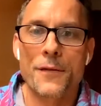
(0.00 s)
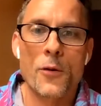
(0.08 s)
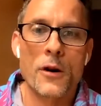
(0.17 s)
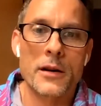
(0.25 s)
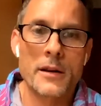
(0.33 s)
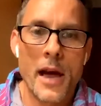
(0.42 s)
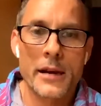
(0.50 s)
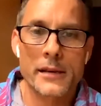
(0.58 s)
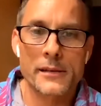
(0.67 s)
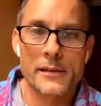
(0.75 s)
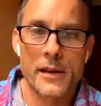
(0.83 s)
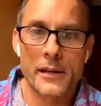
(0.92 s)
to
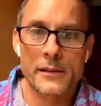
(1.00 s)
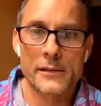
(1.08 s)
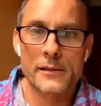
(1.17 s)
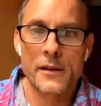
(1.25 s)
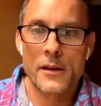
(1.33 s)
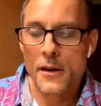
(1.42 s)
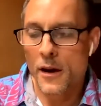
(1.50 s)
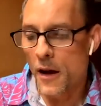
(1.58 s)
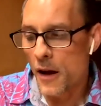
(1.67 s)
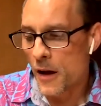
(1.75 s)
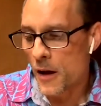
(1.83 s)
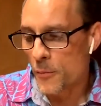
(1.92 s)
96,
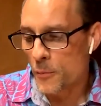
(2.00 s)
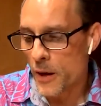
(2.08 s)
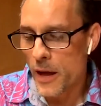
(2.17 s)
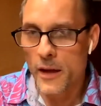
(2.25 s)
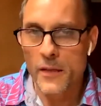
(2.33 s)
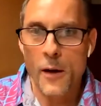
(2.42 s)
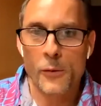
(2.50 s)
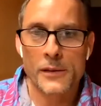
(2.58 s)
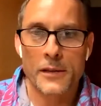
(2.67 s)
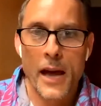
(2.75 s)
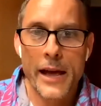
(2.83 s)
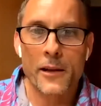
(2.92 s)
and that was a
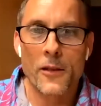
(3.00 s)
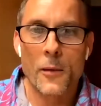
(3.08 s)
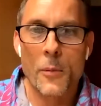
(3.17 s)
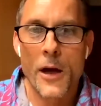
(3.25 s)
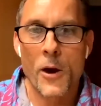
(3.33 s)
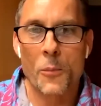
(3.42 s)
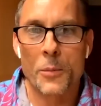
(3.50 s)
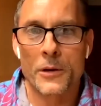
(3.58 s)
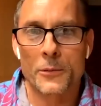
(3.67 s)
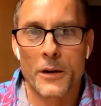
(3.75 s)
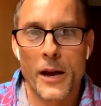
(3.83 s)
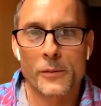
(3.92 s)
nightclub I opened
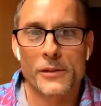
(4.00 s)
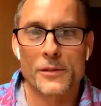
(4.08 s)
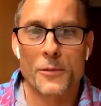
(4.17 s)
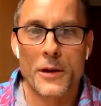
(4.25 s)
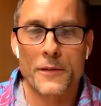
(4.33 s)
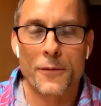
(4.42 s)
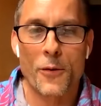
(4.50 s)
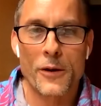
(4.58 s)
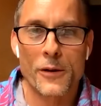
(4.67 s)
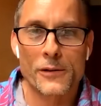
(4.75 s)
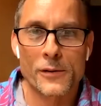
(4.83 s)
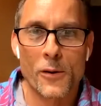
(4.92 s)
when I was 24
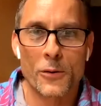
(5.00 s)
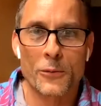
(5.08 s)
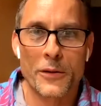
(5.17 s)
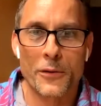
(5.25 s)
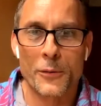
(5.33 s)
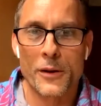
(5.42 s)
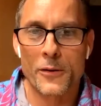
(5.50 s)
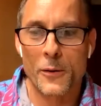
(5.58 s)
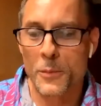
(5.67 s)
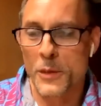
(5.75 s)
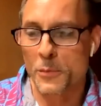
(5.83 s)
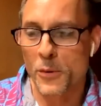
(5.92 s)
years old with 3 other
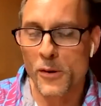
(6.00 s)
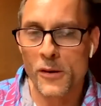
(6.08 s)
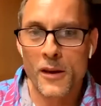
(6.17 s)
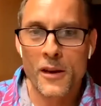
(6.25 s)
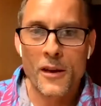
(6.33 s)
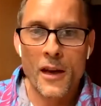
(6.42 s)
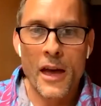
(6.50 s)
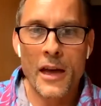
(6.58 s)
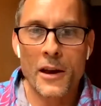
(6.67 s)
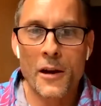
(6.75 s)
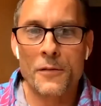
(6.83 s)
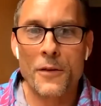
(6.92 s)
people. And
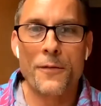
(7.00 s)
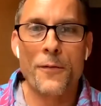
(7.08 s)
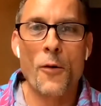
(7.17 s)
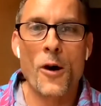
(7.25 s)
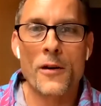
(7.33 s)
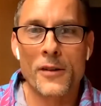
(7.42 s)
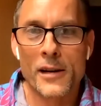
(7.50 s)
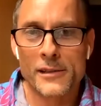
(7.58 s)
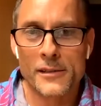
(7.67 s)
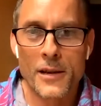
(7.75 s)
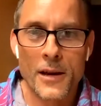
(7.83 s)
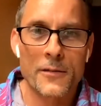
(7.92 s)
of the 4 of us,
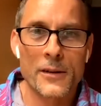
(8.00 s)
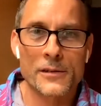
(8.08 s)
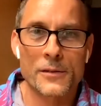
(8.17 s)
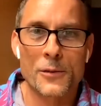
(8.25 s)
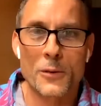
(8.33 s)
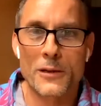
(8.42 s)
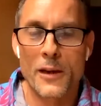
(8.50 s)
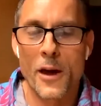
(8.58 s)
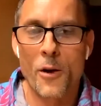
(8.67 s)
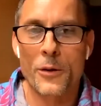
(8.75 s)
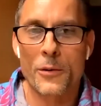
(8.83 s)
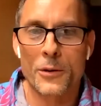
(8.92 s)
none of us knew what the hell
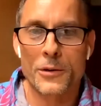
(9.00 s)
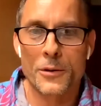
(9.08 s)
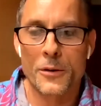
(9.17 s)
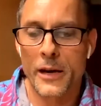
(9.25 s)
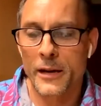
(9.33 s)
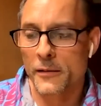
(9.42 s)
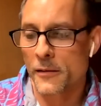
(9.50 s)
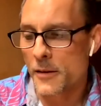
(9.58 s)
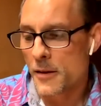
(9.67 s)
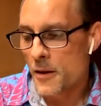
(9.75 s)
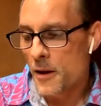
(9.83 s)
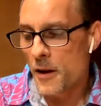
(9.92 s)
we were doing.
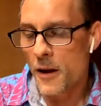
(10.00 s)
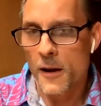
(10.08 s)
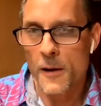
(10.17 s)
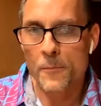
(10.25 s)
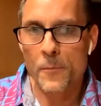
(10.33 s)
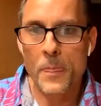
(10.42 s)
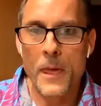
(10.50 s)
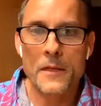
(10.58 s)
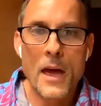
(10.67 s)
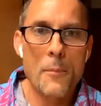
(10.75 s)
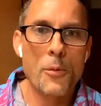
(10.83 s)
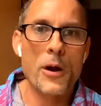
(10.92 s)
At
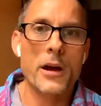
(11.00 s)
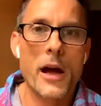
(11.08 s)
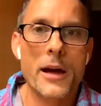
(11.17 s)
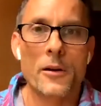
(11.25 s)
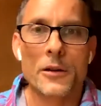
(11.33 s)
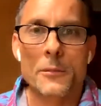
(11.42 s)
that point, I had only been